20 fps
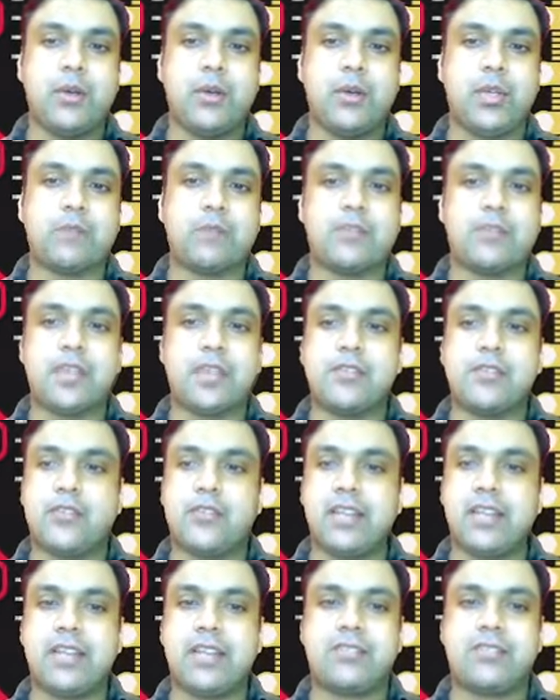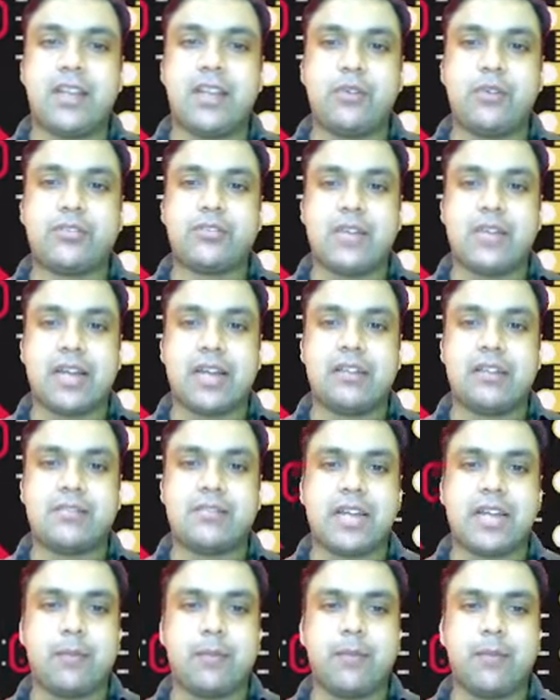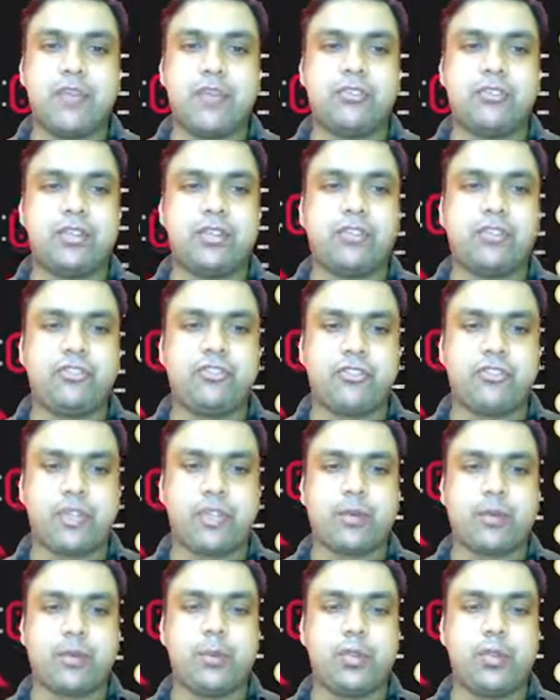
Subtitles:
Okay, so let's now start the simulation and check